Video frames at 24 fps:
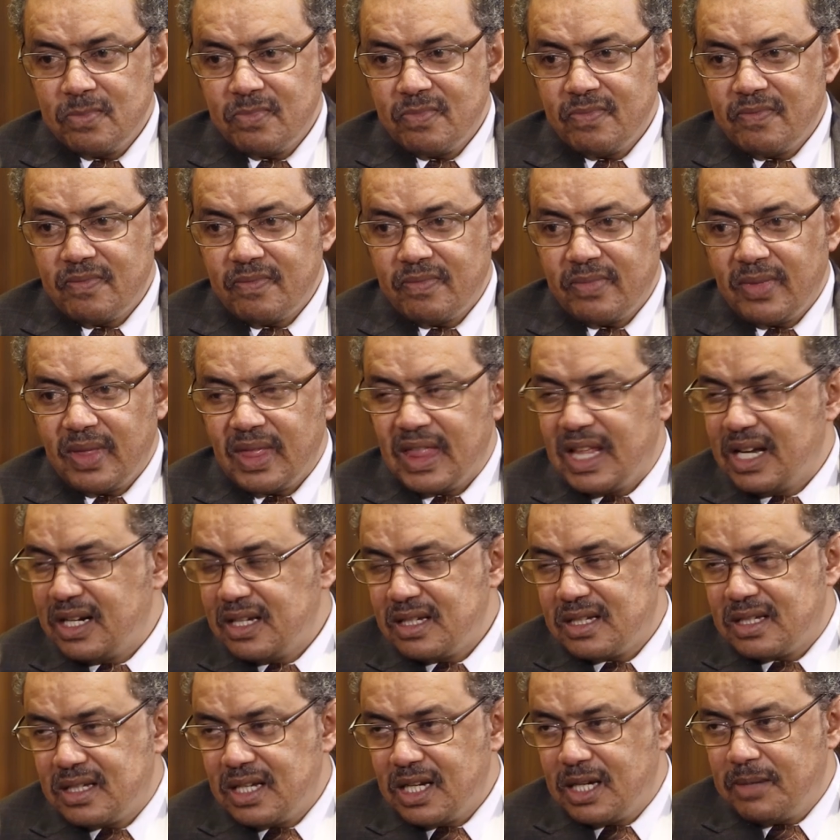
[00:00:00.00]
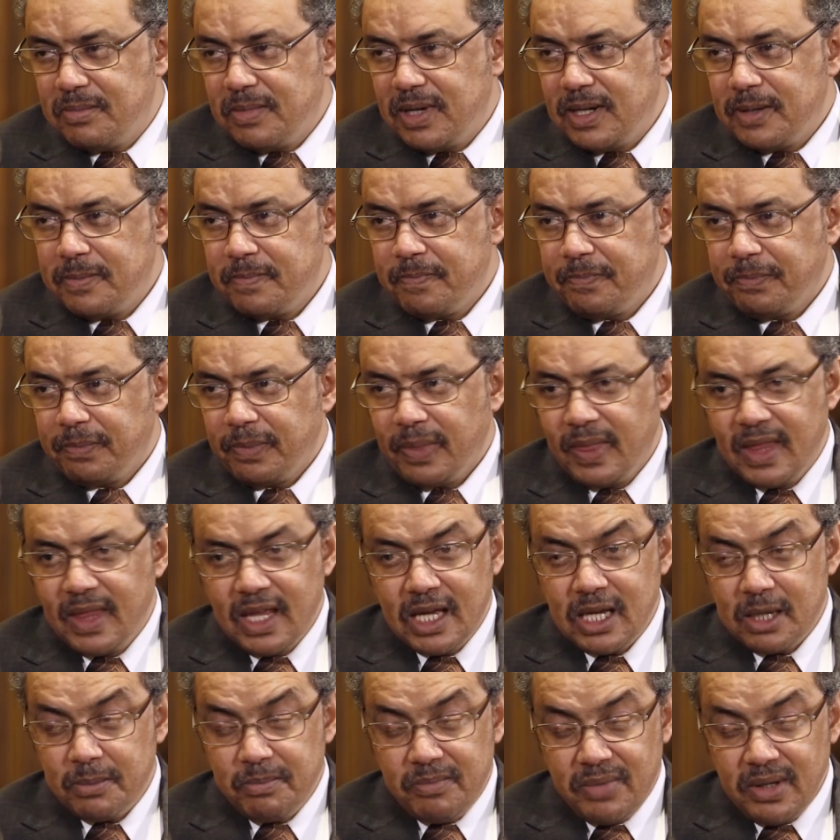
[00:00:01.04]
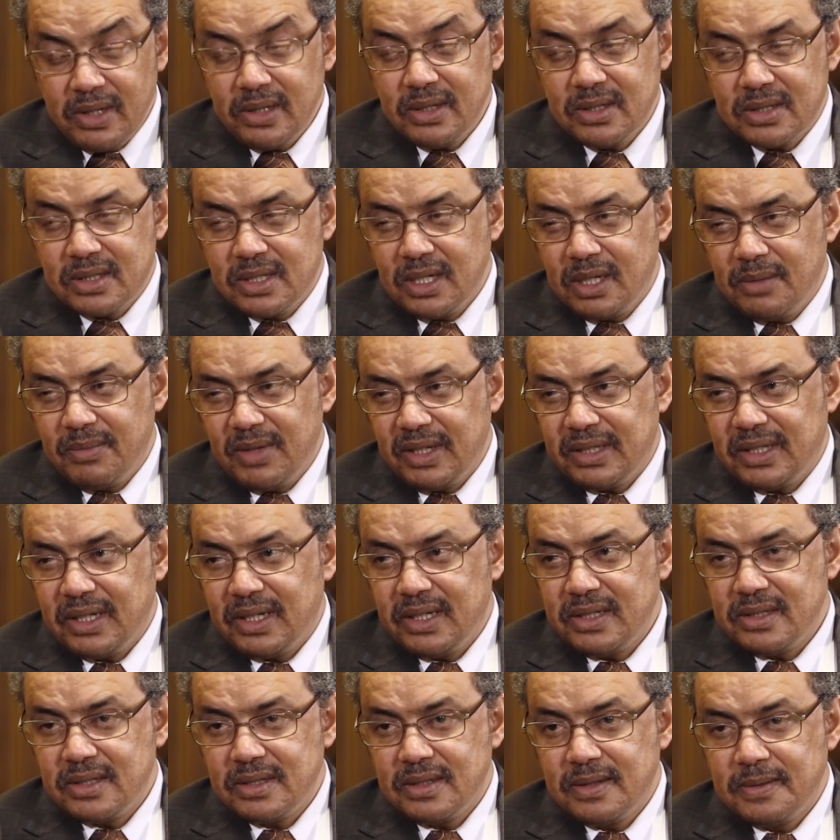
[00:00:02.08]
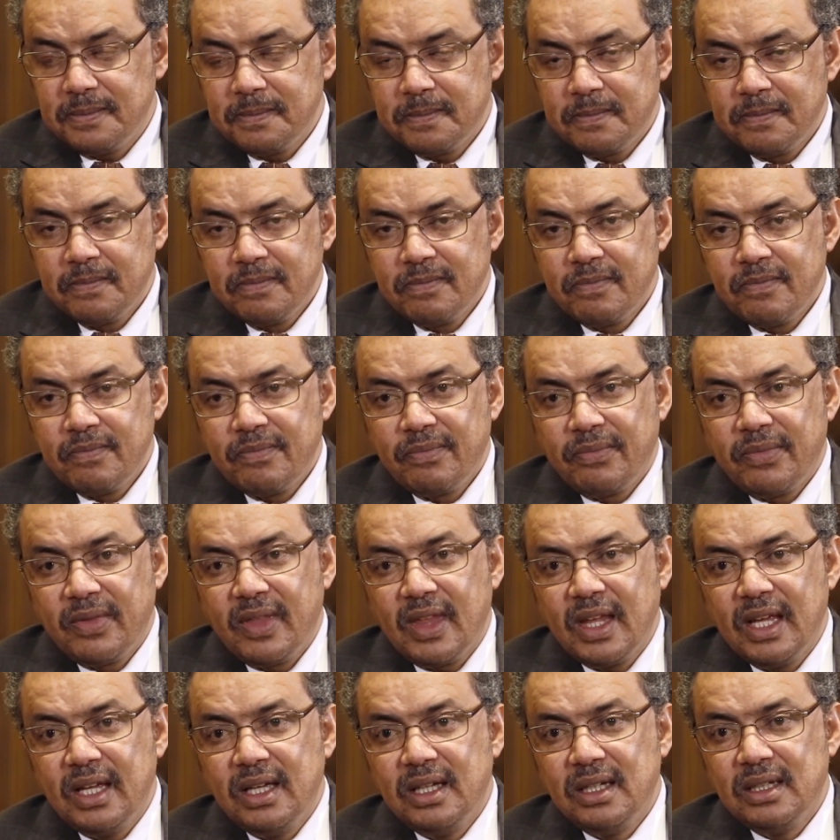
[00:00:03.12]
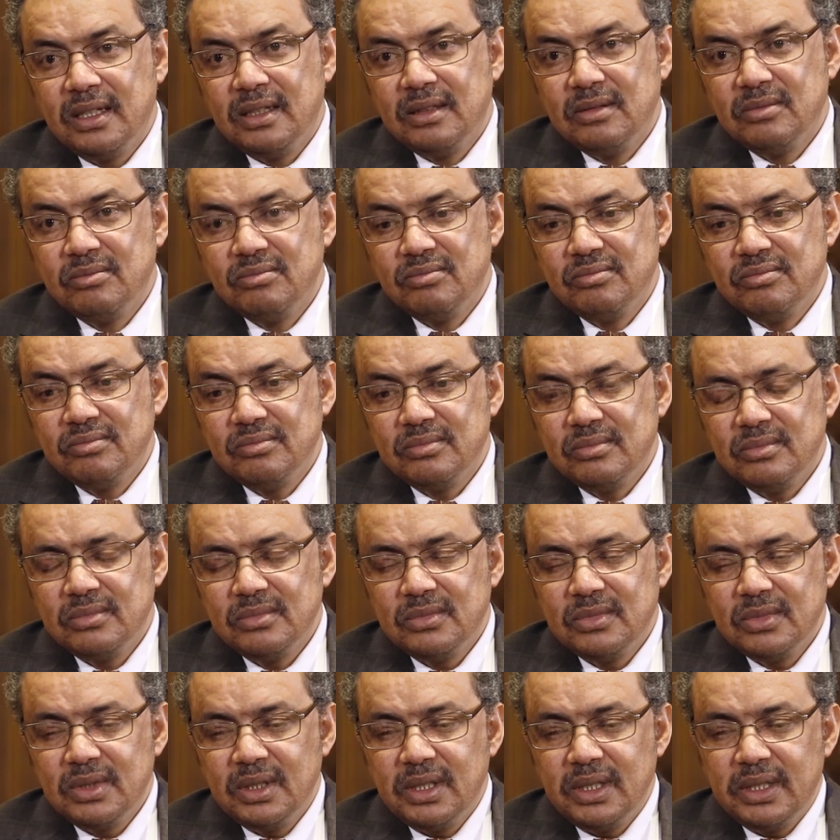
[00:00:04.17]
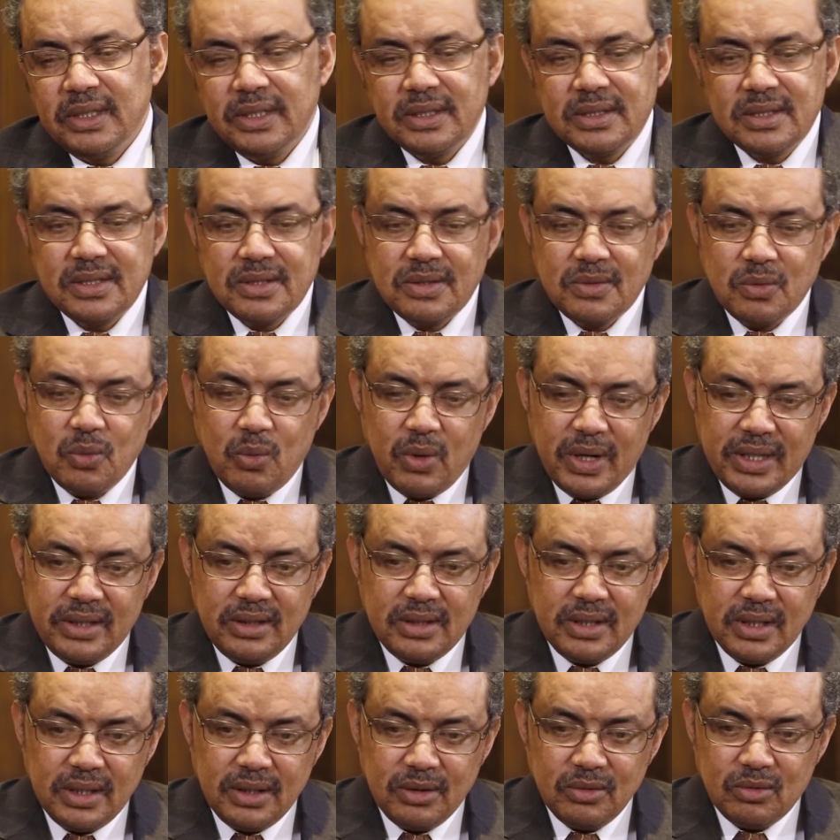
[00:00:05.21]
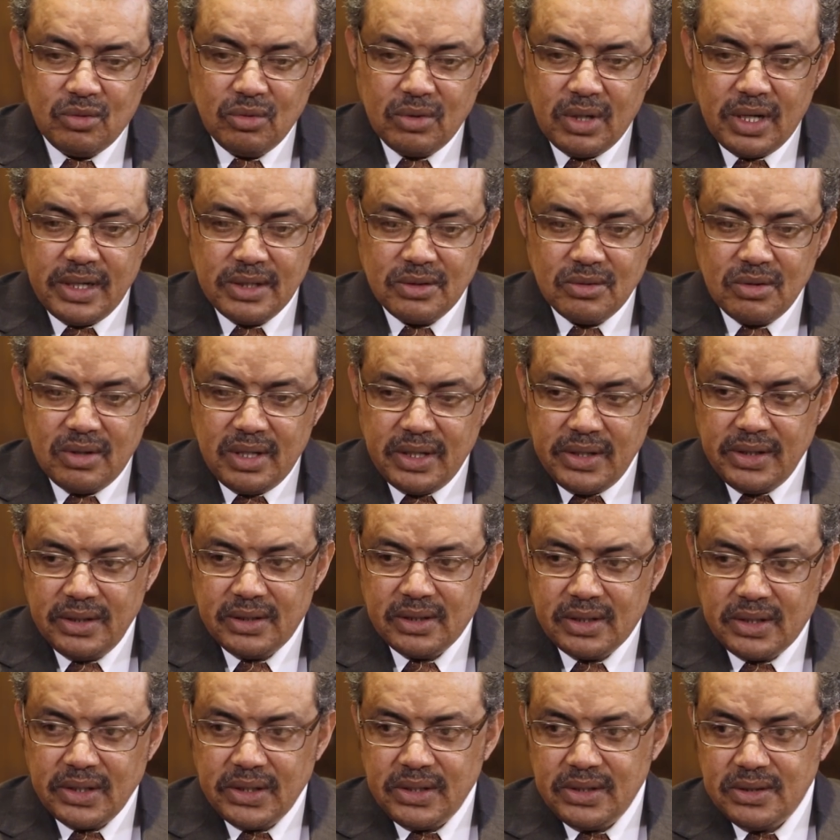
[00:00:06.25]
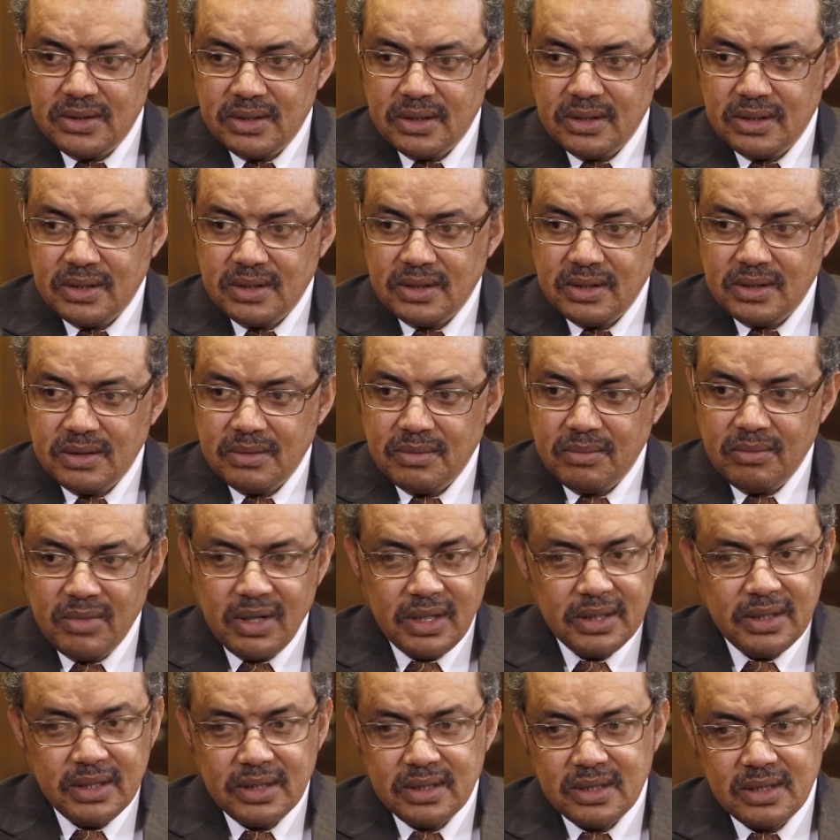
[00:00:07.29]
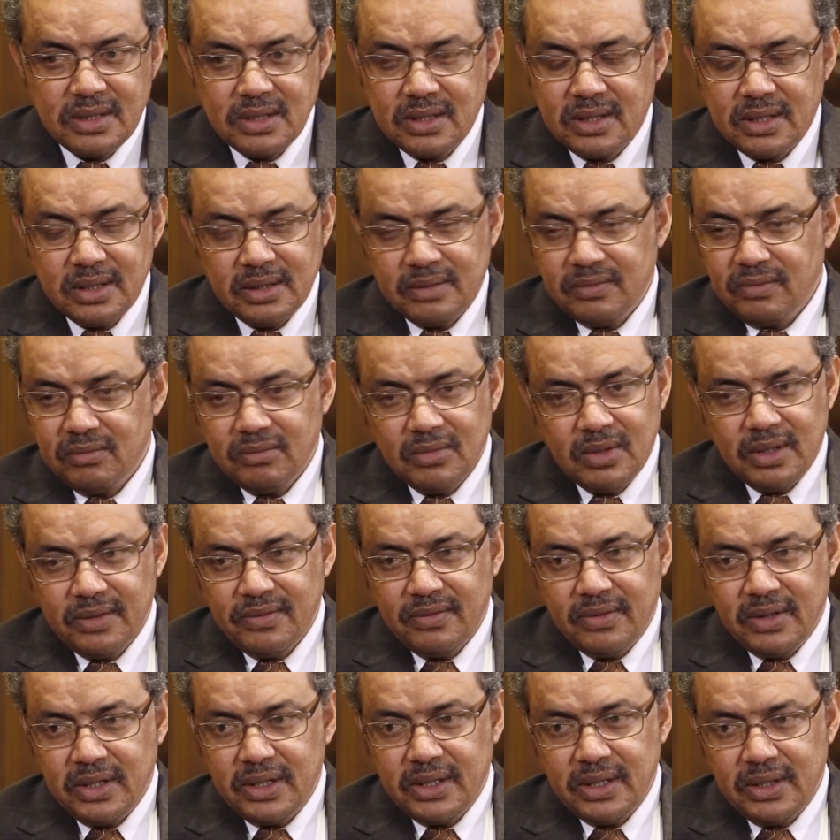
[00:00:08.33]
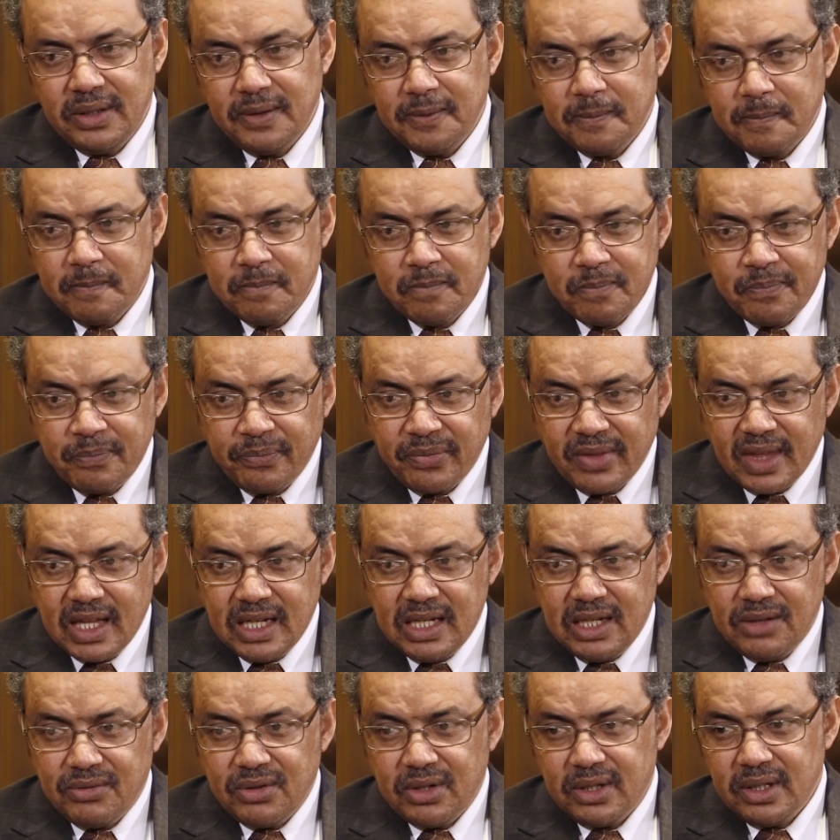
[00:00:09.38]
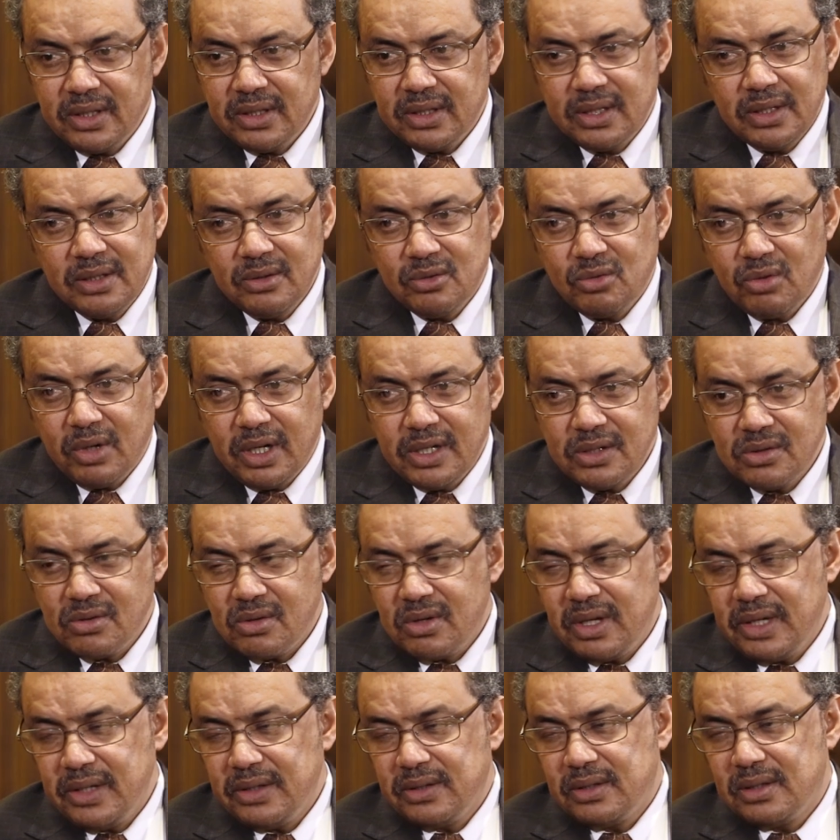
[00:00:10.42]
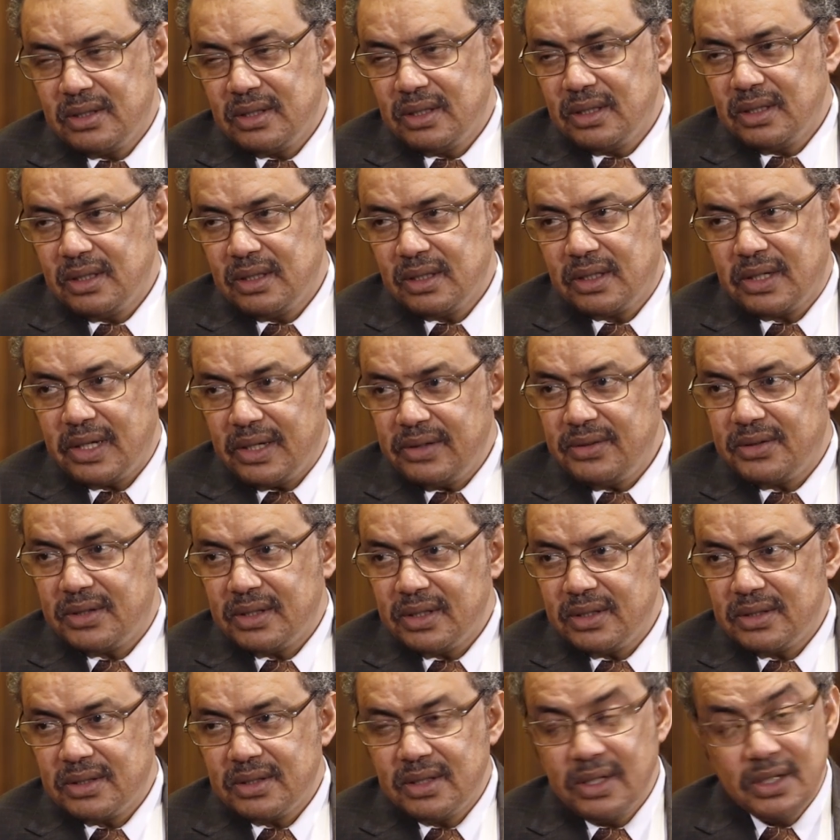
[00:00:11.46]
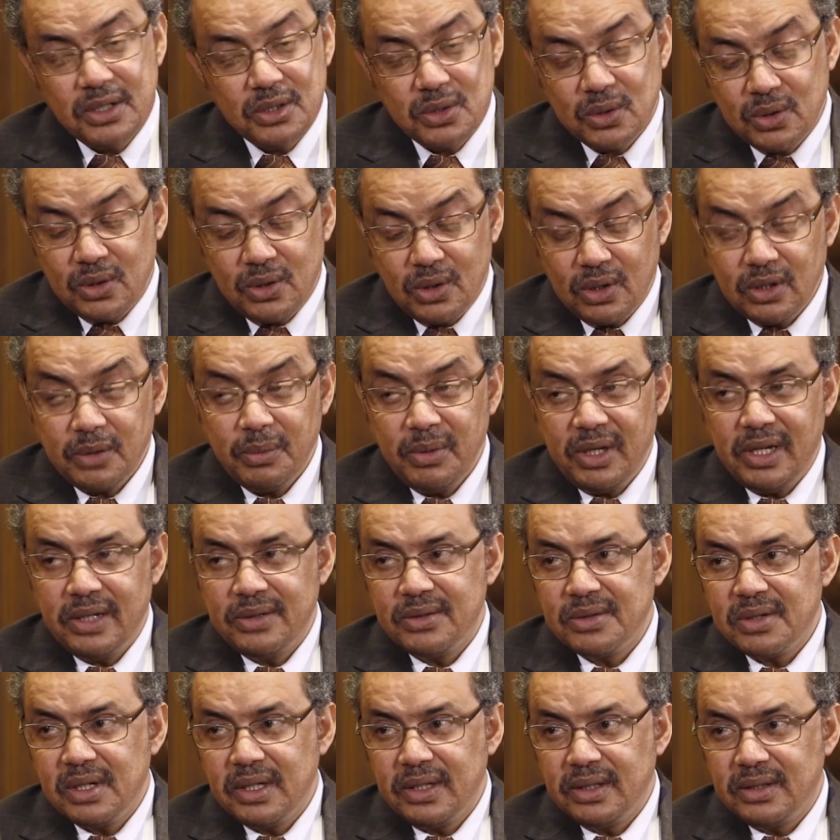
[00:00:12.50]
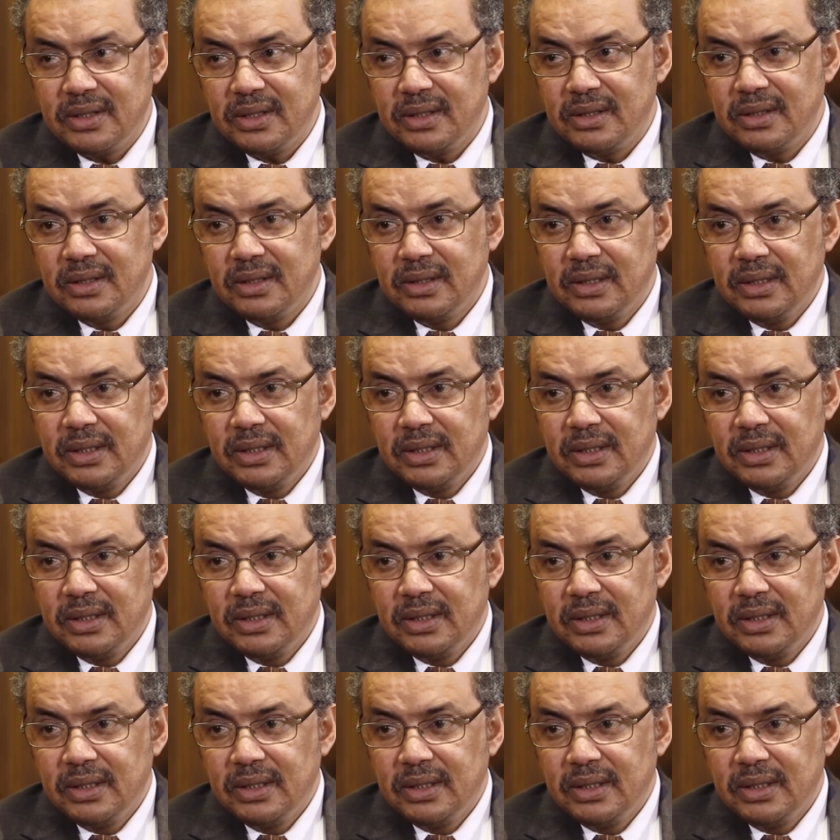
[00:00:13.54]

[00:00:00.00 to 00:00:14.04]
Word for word: Mm, there is stigma. They're being stigmatized. Mm-hmm. Um, it's one thing to isolate cases, but it's a very different thing to isolate uh, countries. They should not be isolated.